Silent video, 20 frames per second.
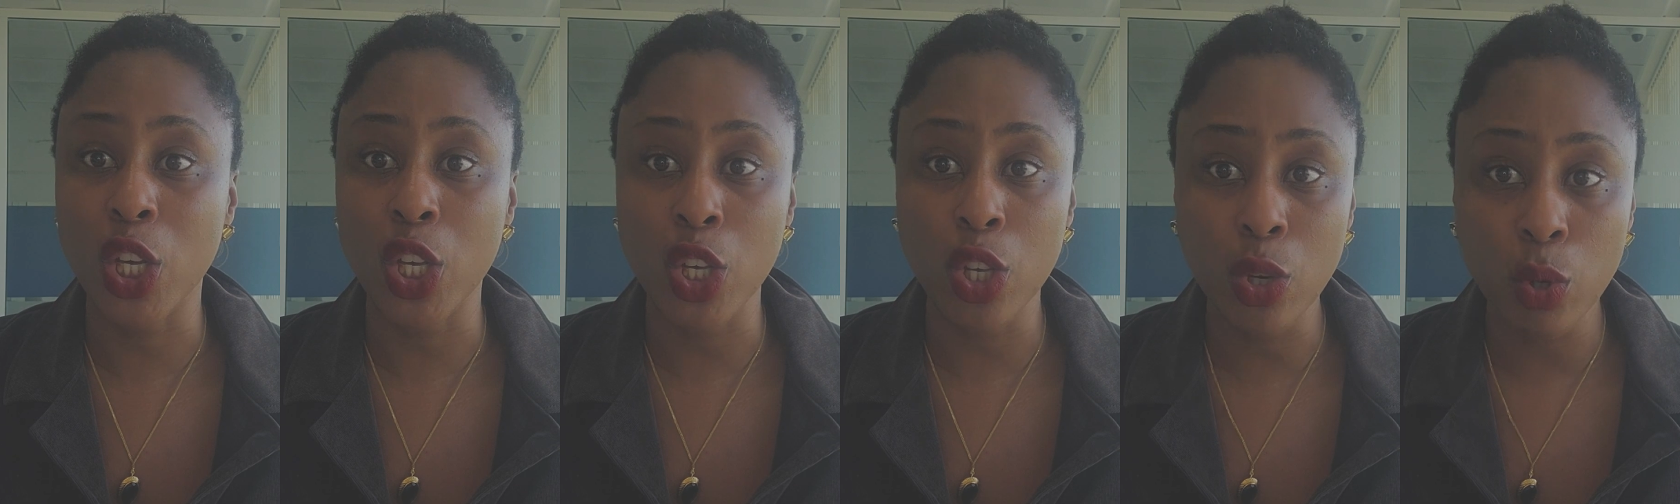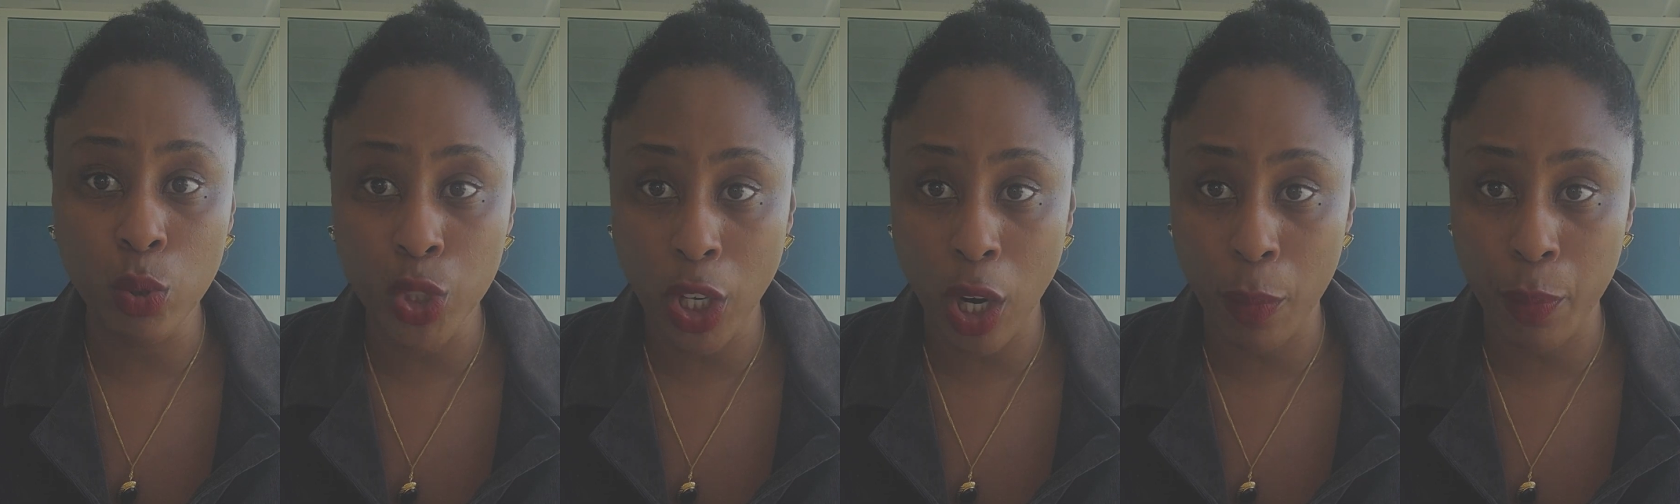
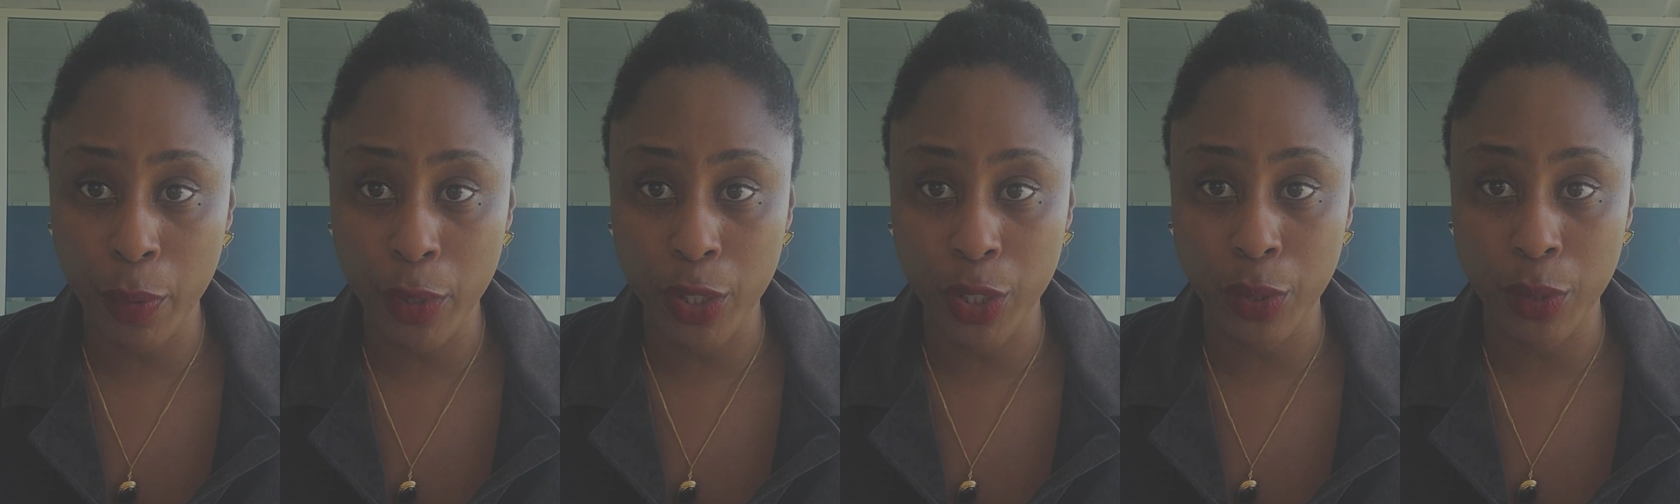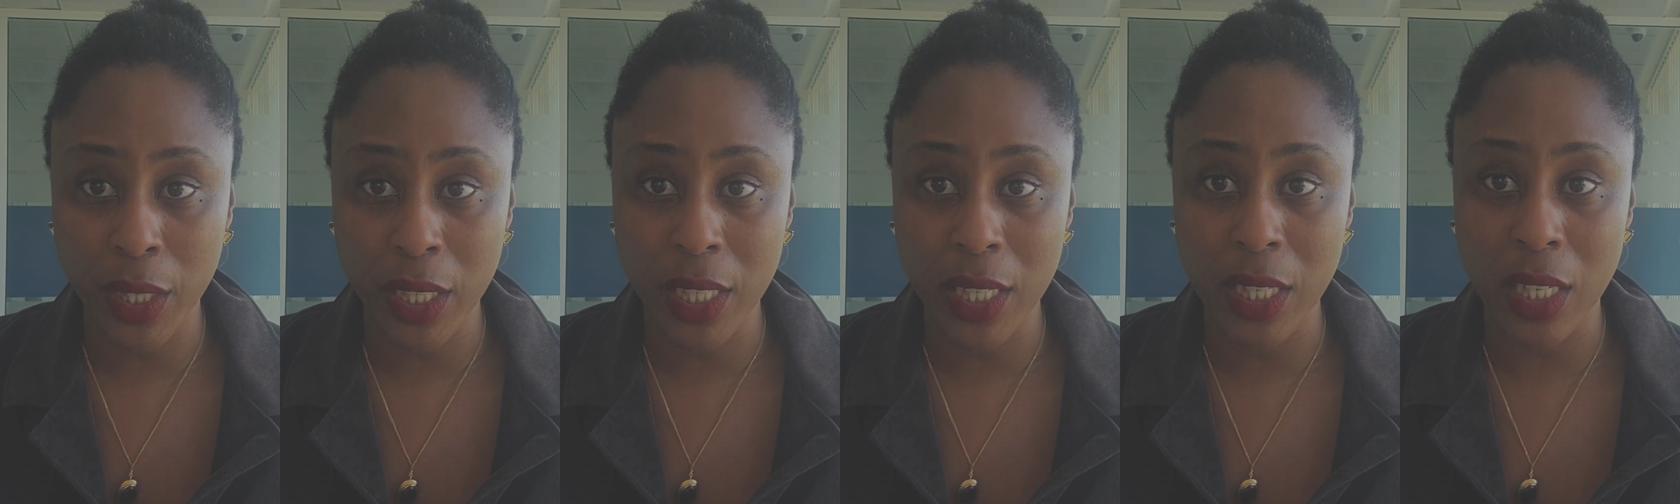huge
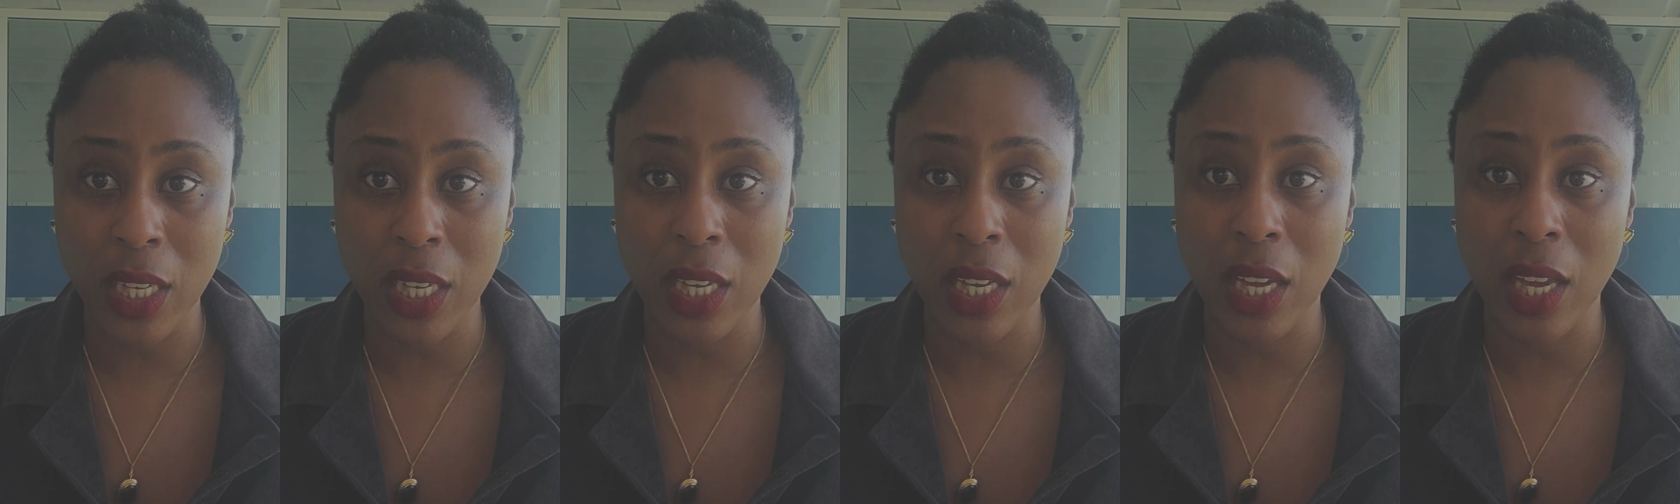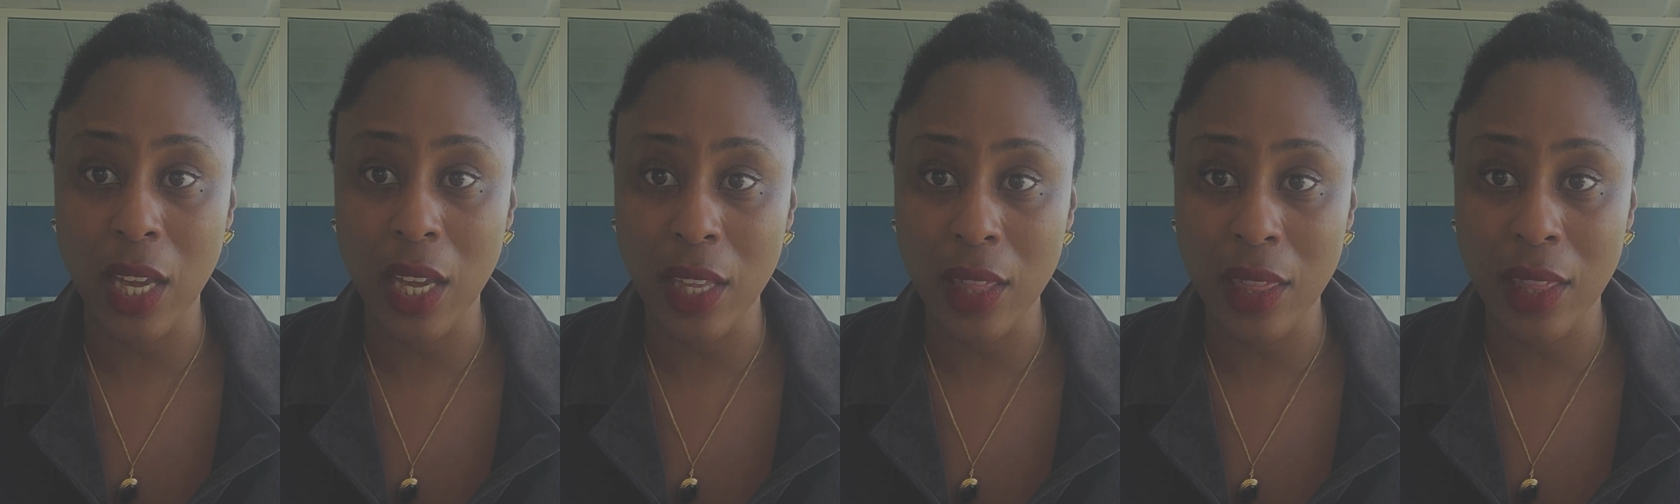opportunity
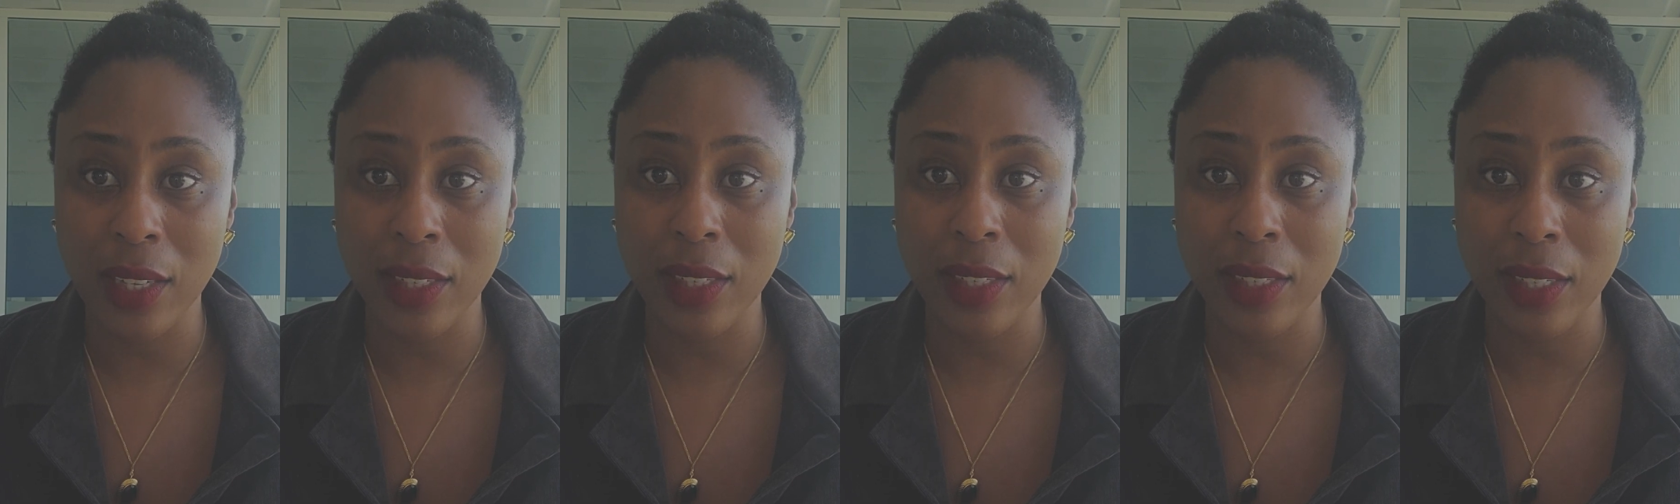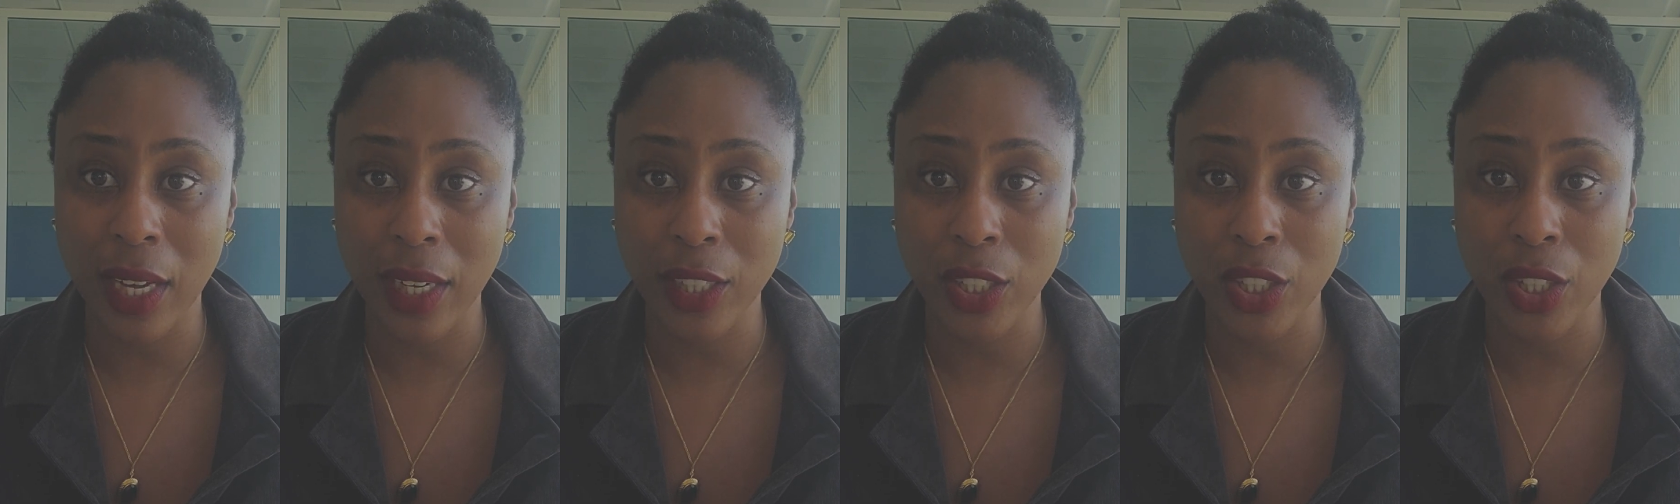in this
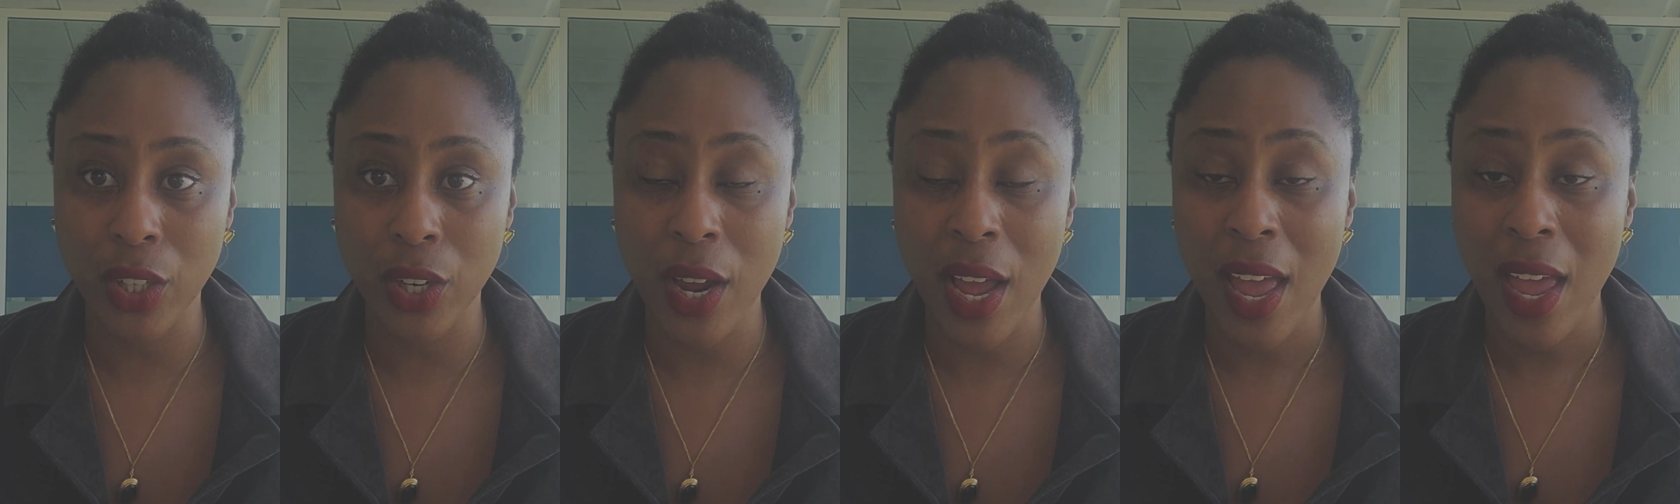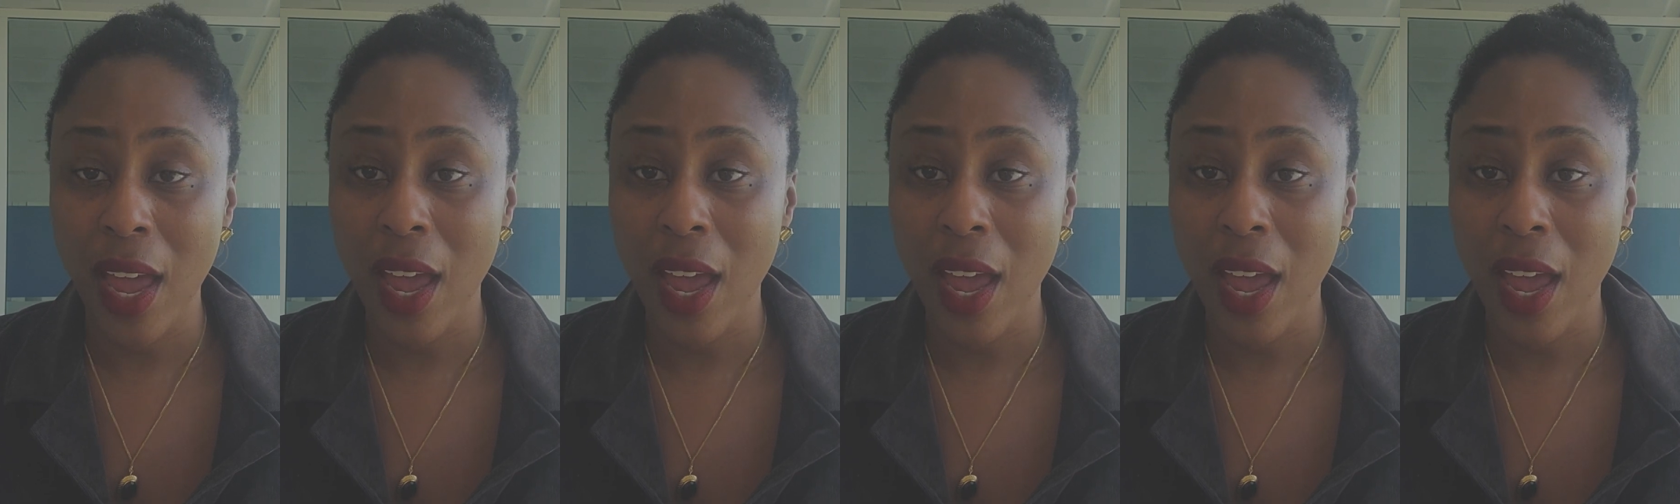sector